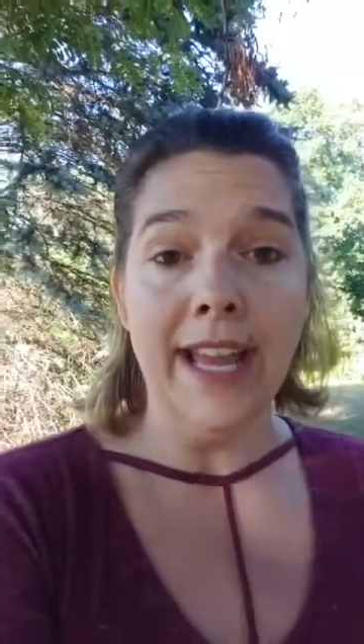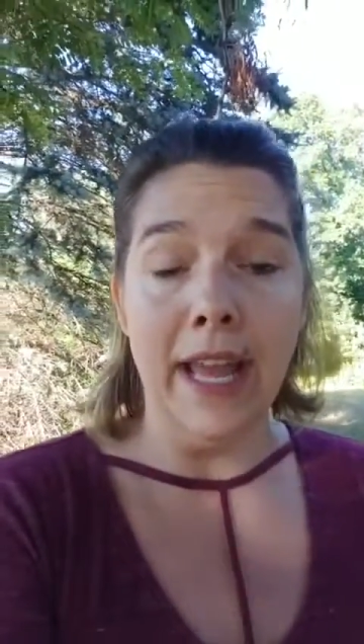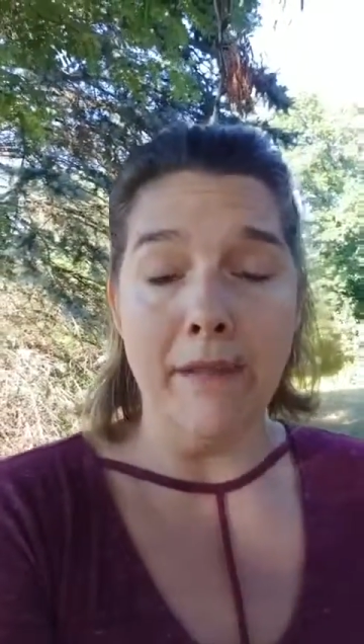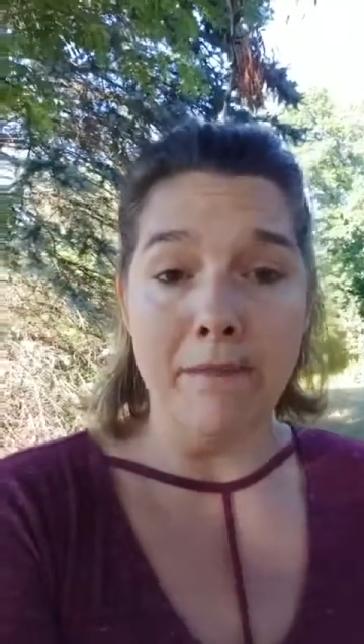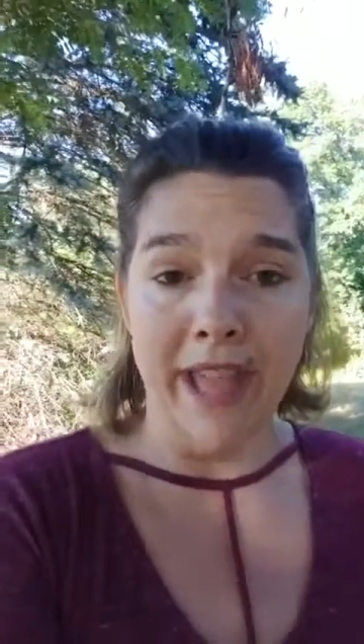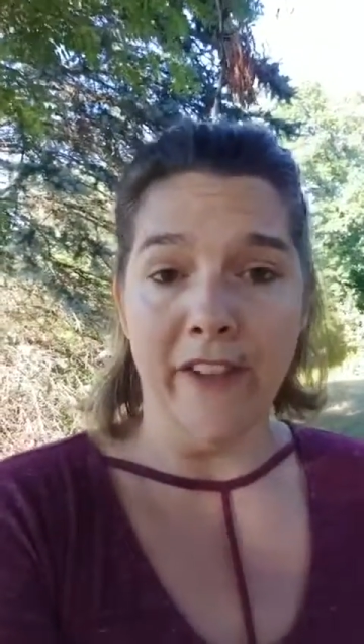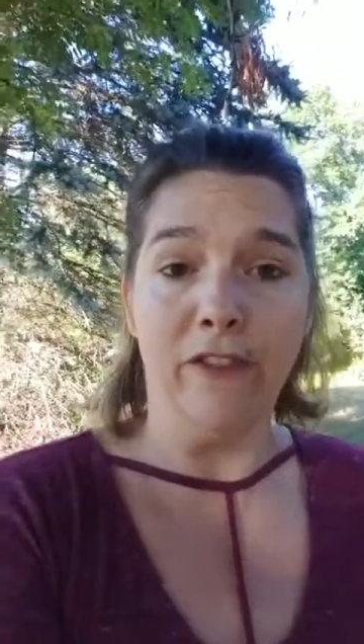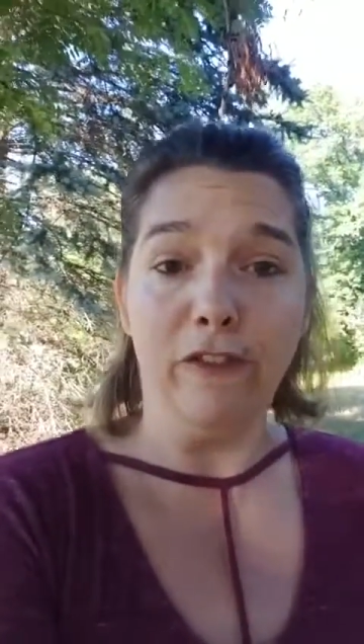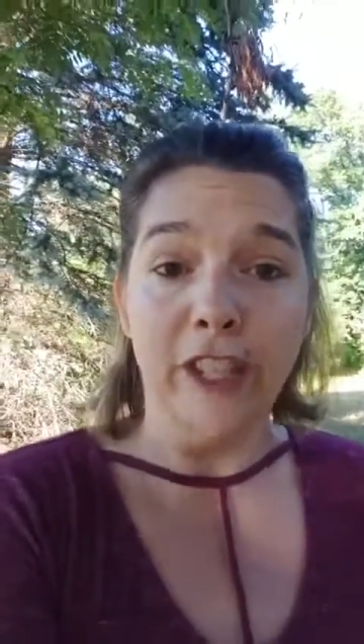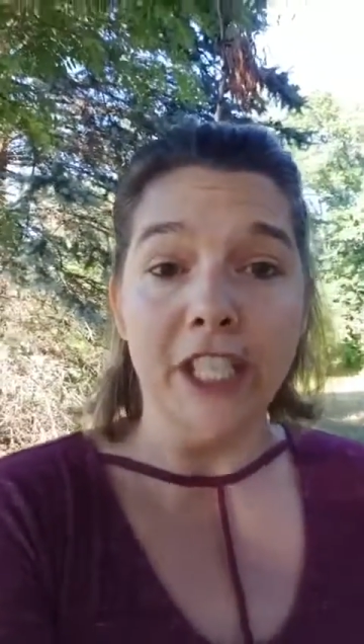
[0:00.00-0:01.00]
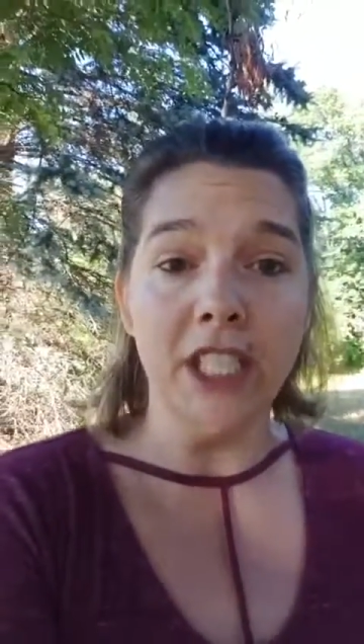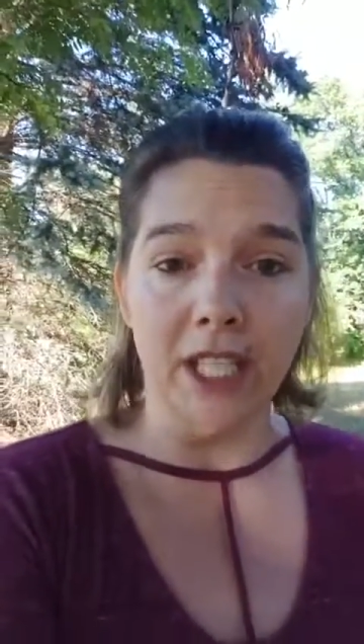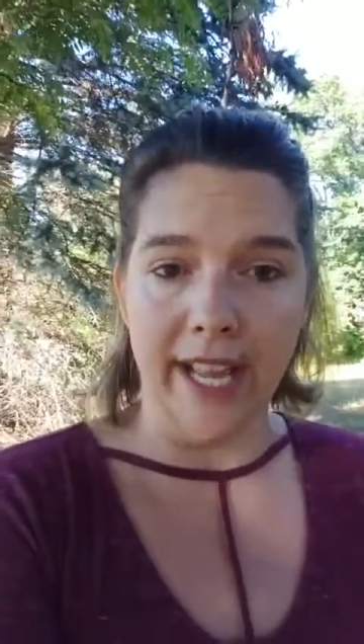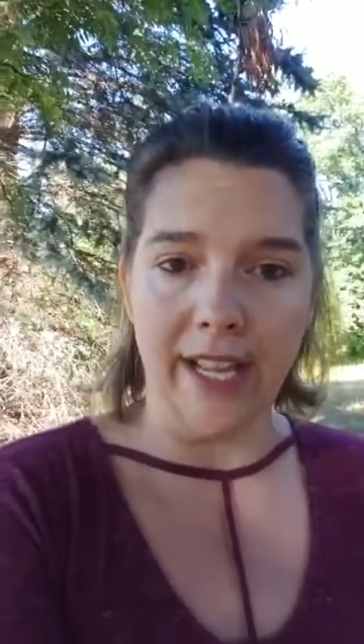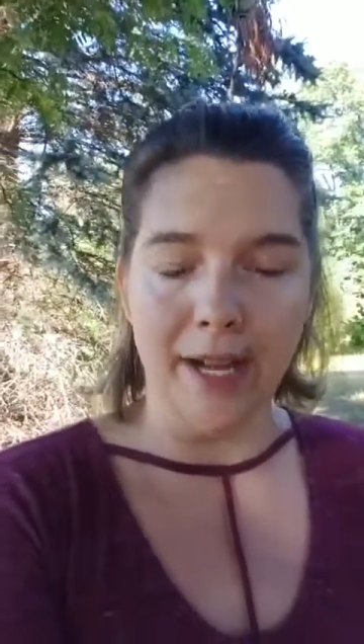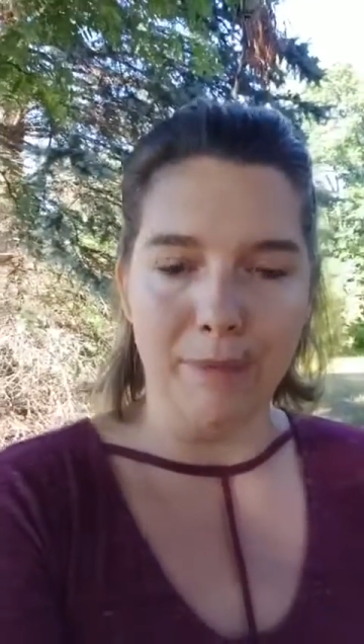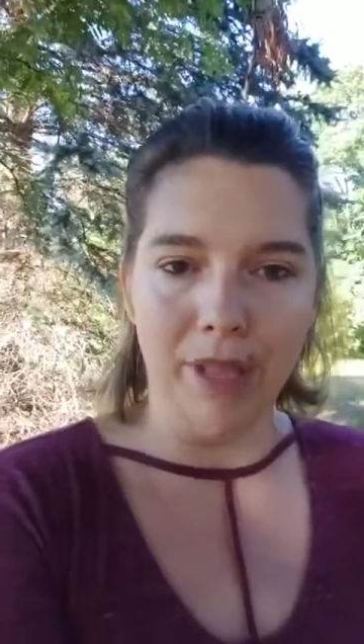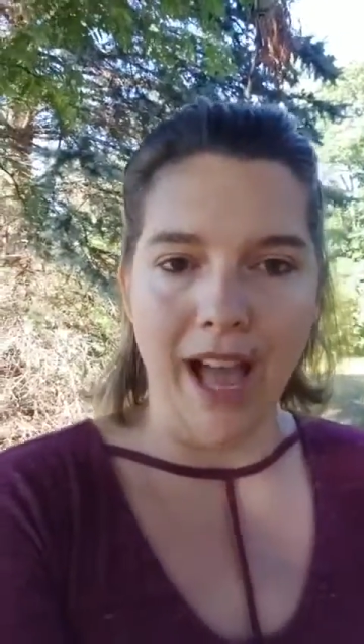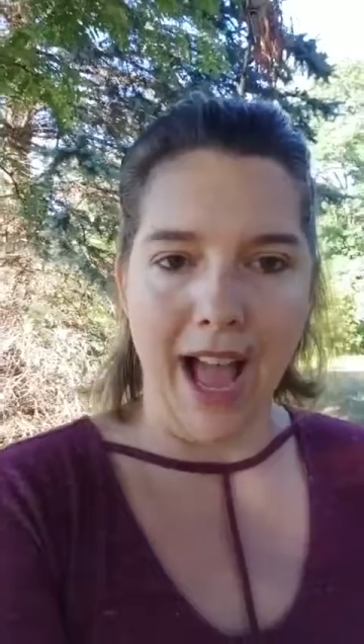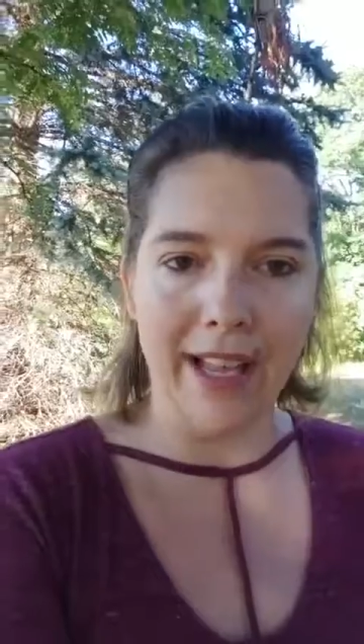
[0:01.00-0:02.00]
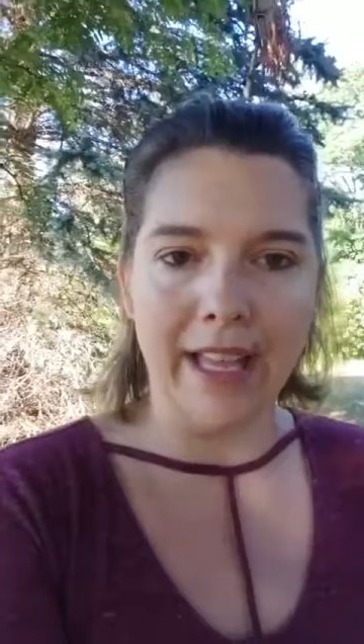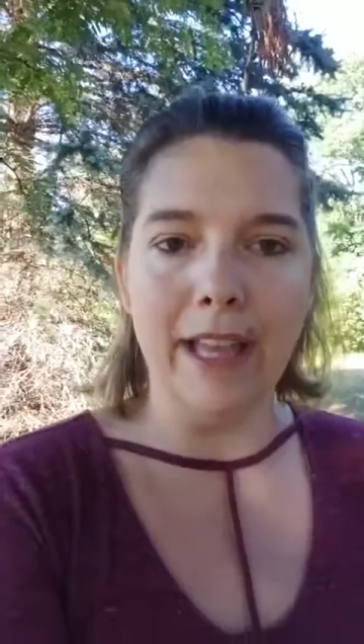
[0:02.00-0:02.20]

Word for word: it may feel like a block.